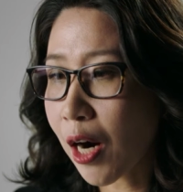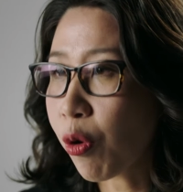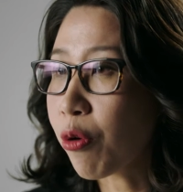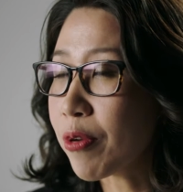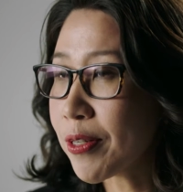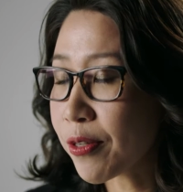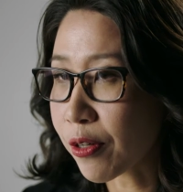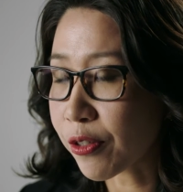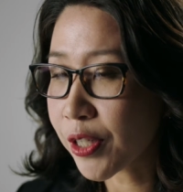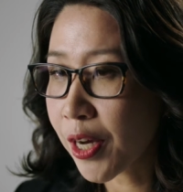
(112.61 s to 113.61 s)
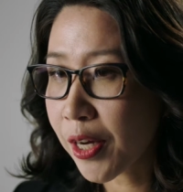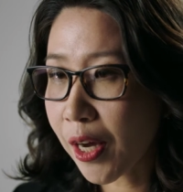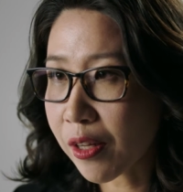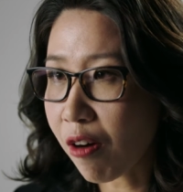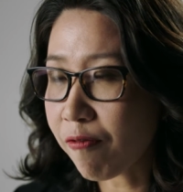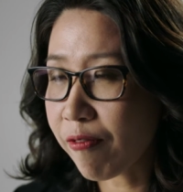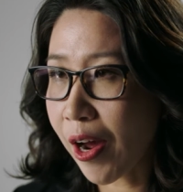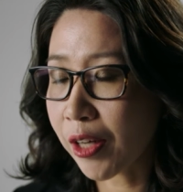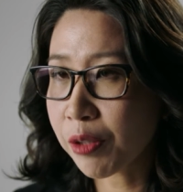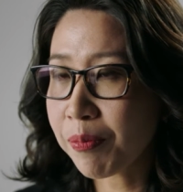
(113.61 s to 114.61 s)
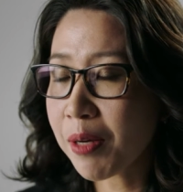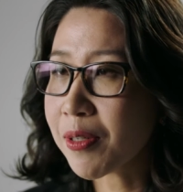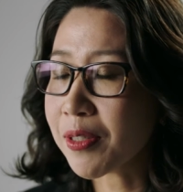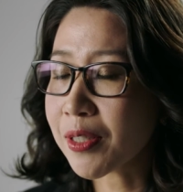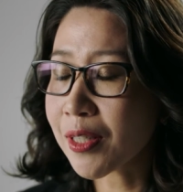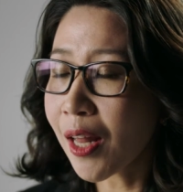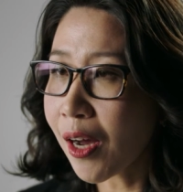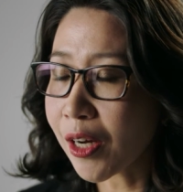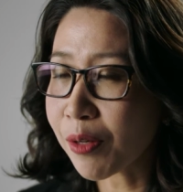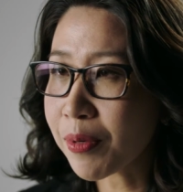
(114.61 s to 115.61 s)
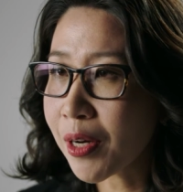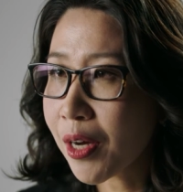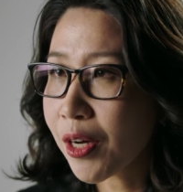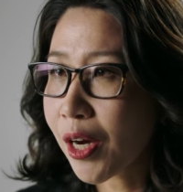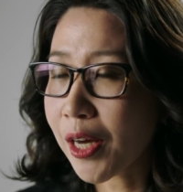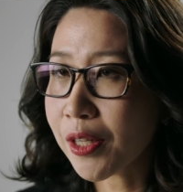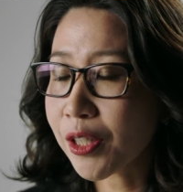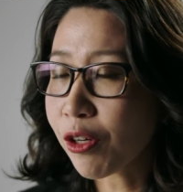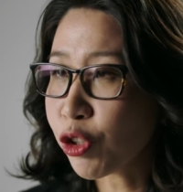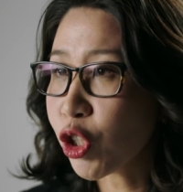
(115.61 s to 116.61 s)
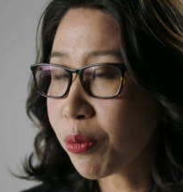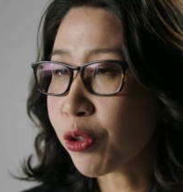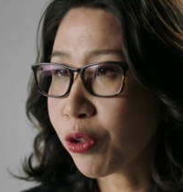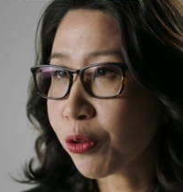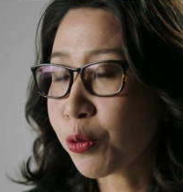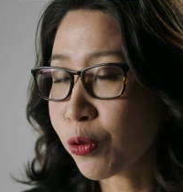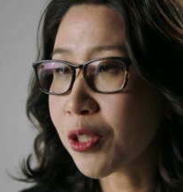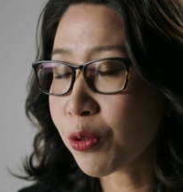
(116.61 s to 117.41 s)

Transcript: Our research can affect people's life and contribute to this